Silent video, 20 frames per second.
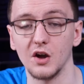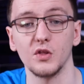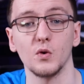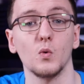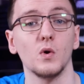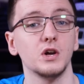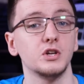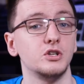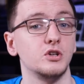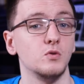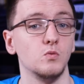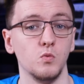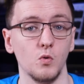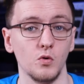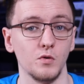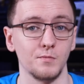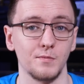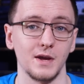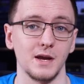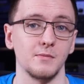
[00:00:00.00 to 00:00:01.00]
otherwise you
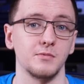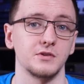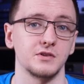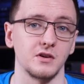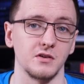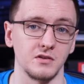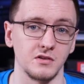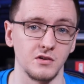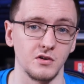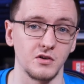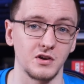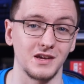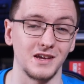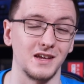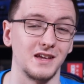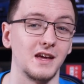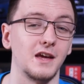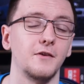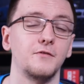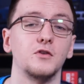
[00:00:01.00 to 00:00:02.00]
won't be able to unlock
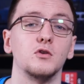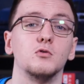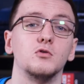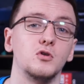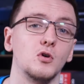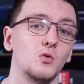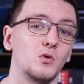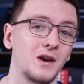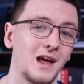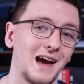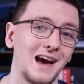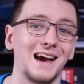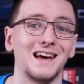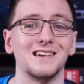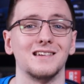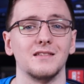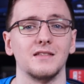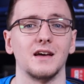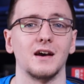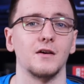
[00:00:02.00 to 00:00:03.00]
it if you don't
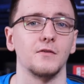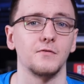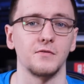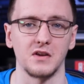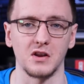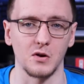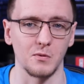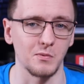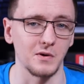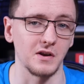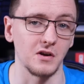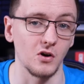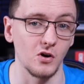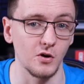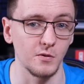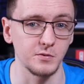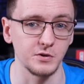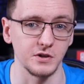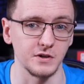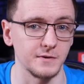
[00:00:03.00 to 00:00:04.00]
add that fingerprint
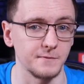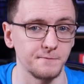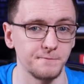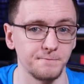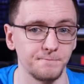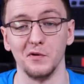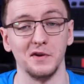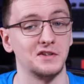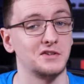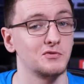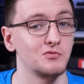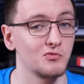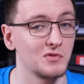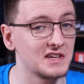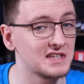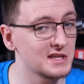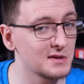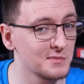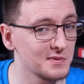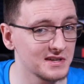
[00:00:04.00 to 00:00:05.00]
option. So it's
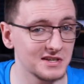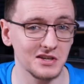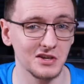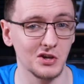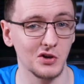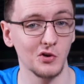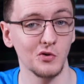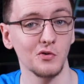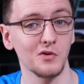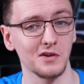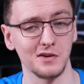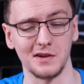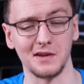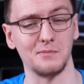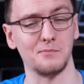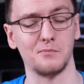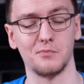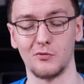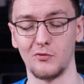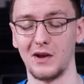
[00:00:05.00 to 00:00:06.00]
reasonably secure and
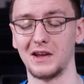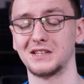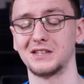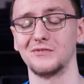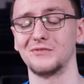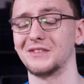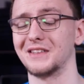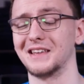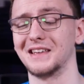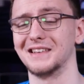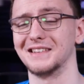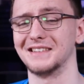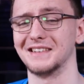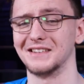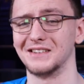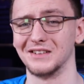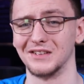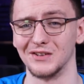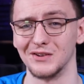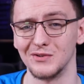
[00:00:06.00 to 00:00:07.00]
impressively easy
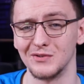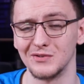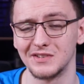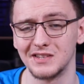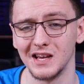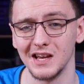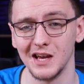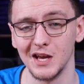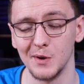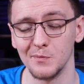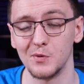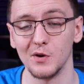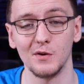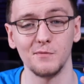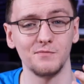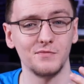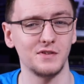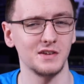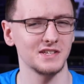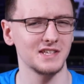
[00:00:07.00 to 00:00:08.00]
to use,
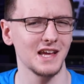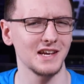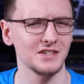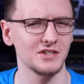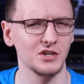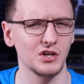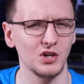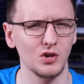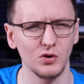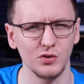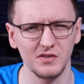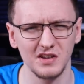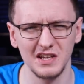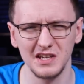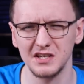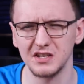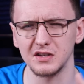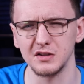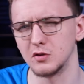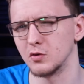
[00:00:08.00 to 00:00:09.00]
but does that security
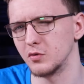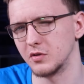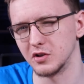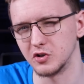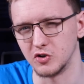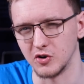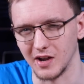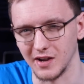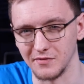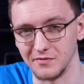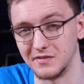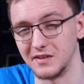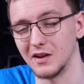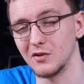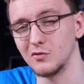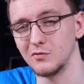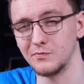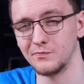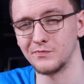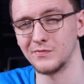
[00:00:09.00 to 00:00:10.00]
slow the drive
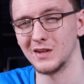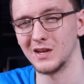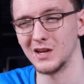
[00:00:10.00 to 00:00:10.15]
down?